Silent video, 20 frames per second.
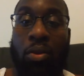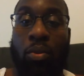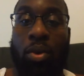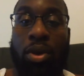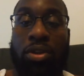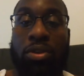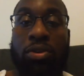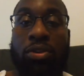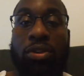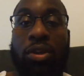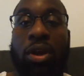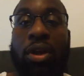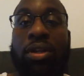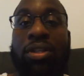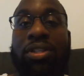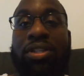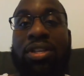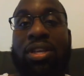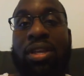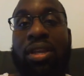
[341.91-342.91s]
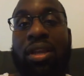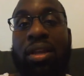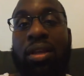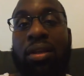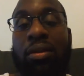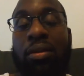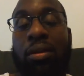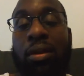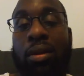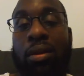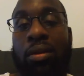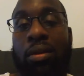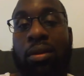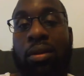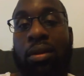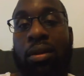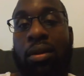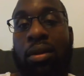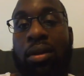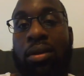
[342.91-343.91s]
where you start seeing
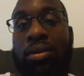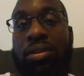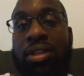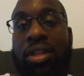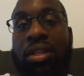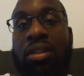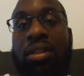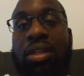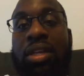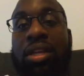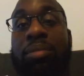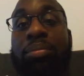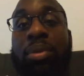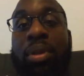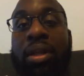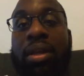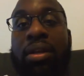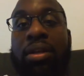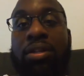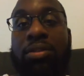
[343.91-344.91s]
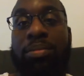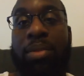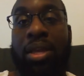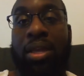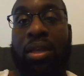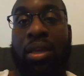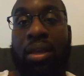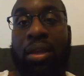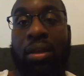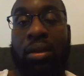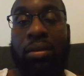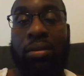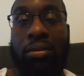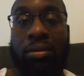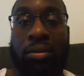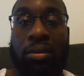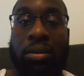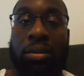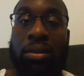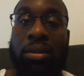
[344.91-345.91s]
D League players making
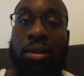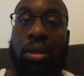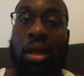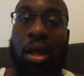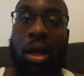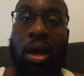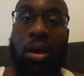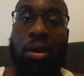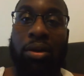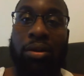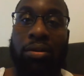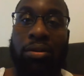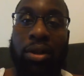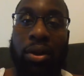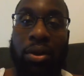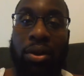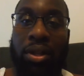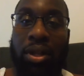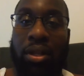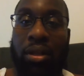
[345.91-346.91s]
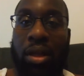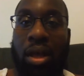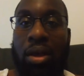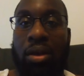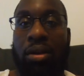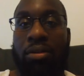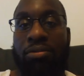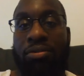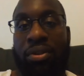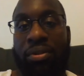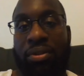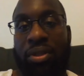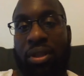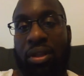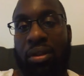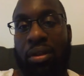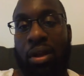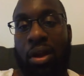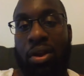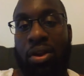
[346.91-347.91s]
130,
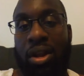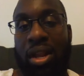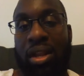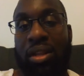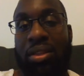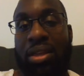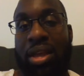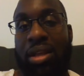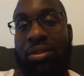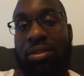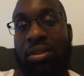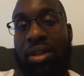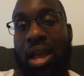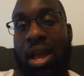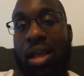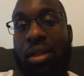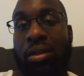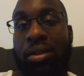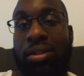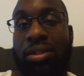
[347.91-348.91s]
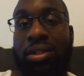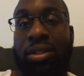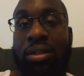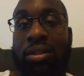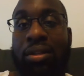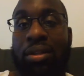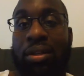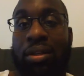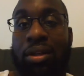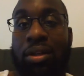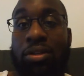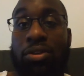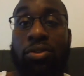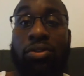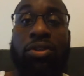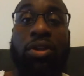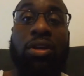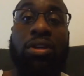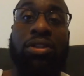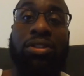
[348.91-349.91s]
150, $180,000, you'll
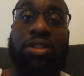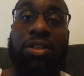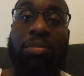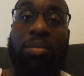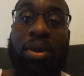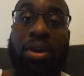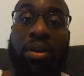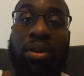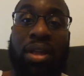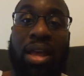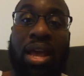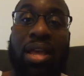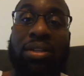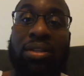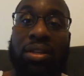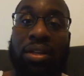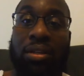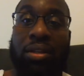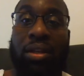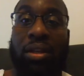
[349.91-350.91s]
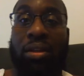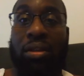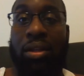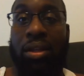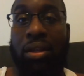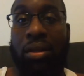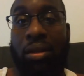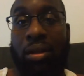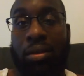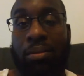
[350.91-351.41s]
start to see better guys in the D League.